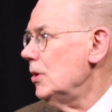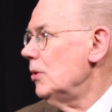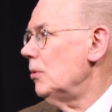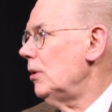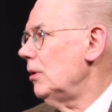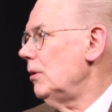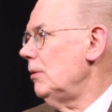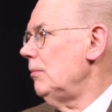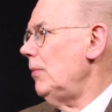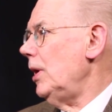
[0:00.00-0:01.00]
Well,
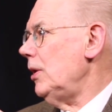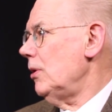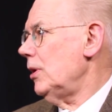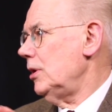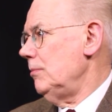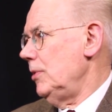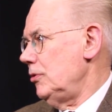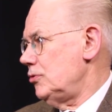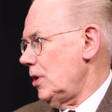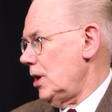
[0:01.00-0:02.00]
my
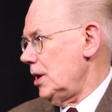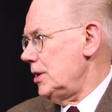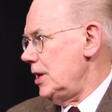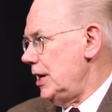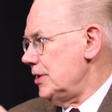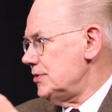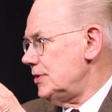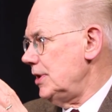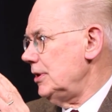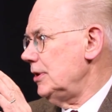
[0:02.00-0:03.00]
argument, John, is
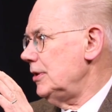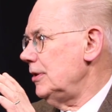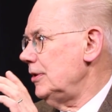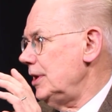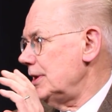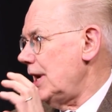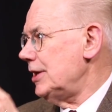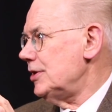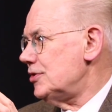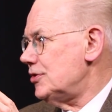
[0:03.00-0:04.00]
that the
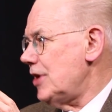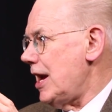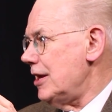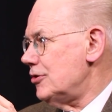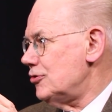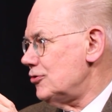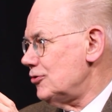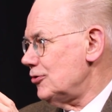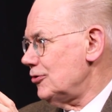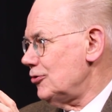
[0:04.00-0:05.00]
United
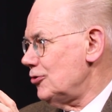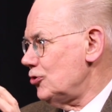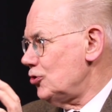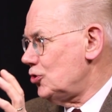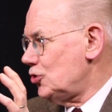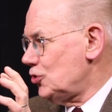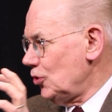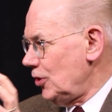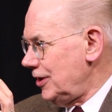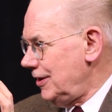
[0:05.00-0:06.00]
States
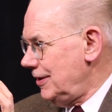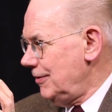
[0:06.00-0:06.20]
should